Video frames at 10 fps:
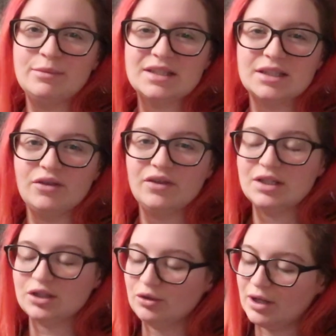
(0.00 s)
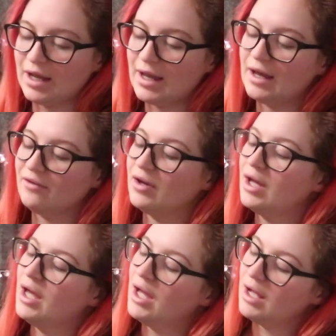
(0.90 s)
myself, it's got to have
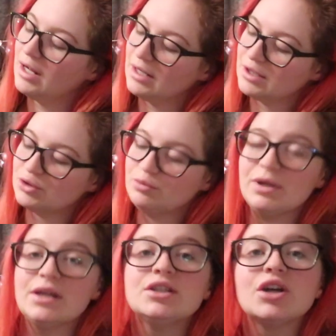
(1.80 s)
a little bit